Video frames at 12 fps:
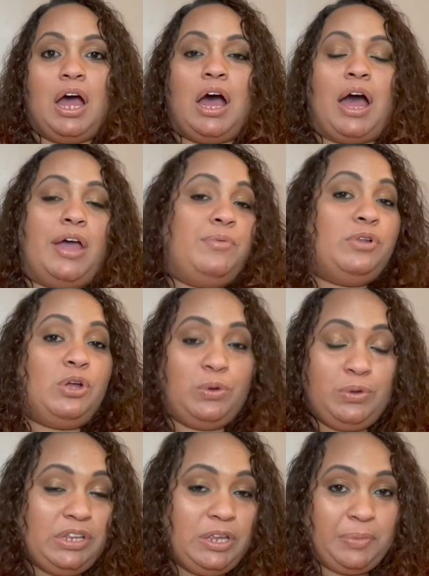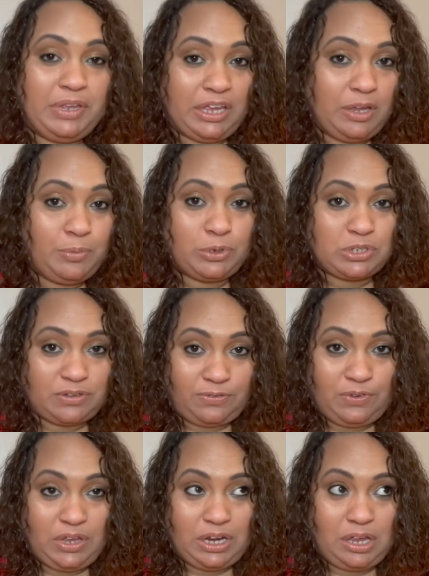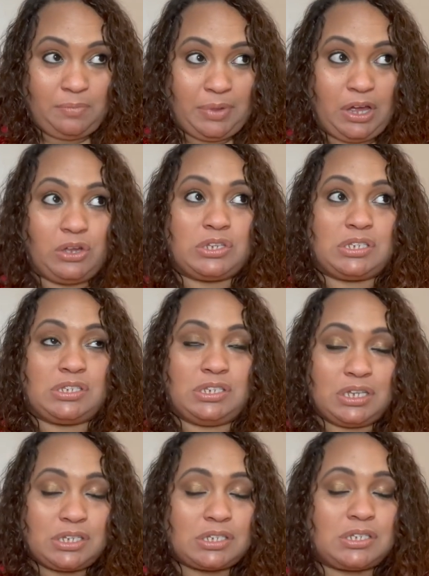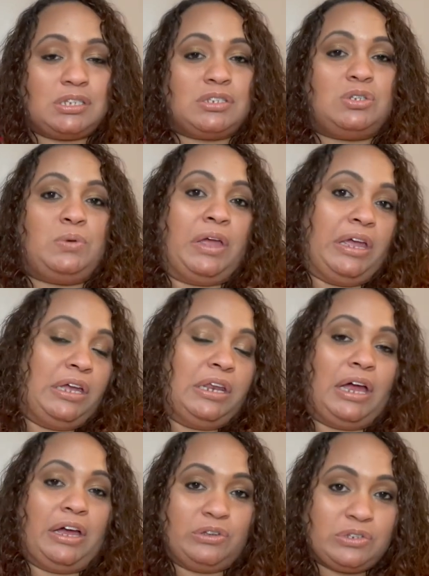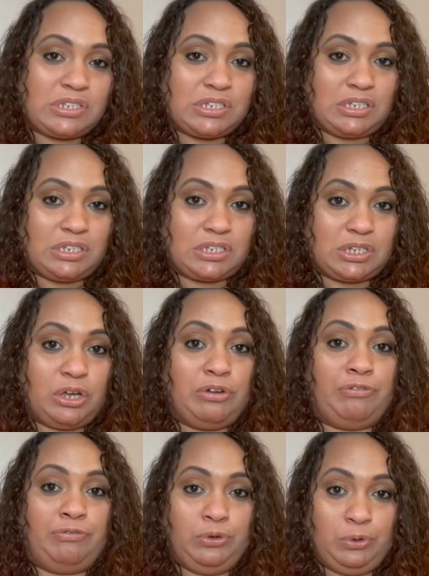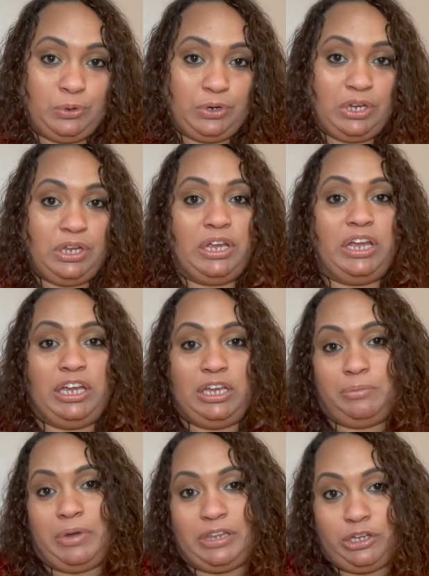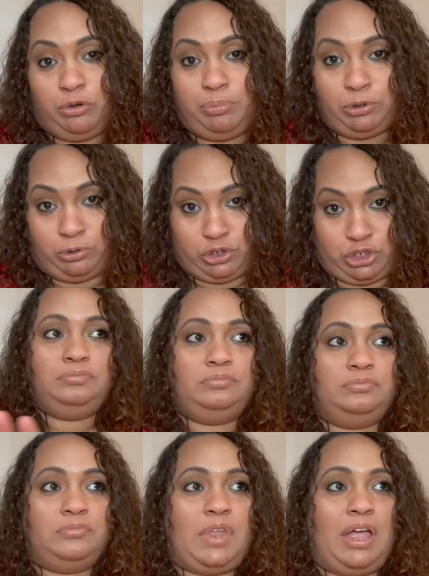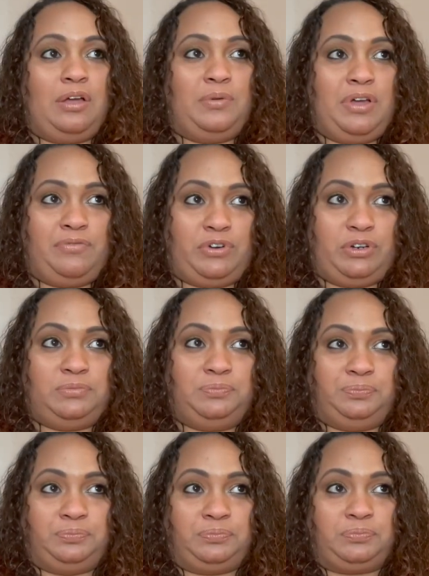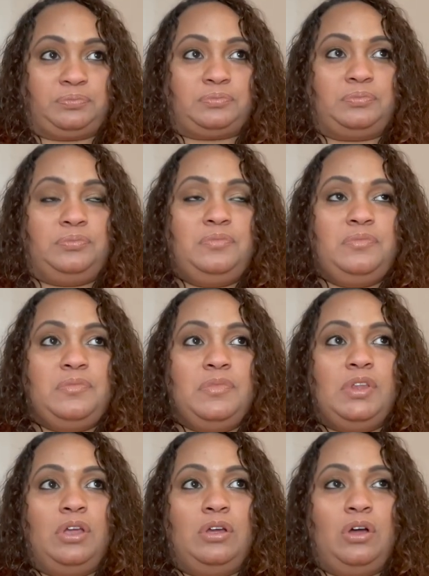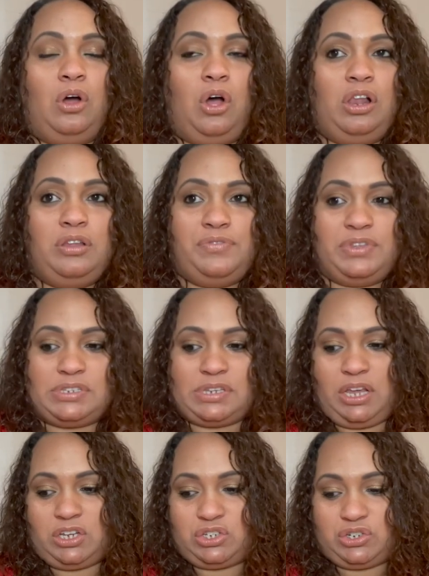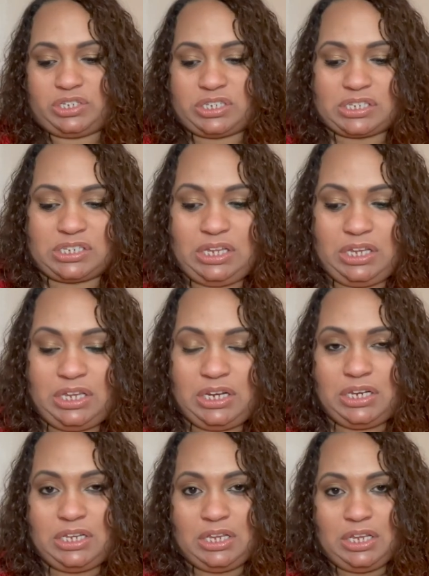I will only be able to fit about six to eight ounces of food in my little pooch. However, all of this extra skin